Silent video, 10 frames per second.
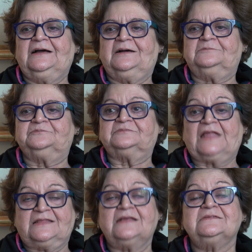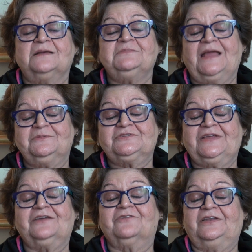And then
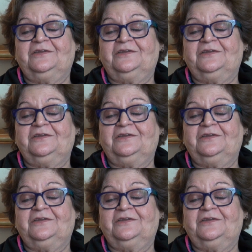sometimes take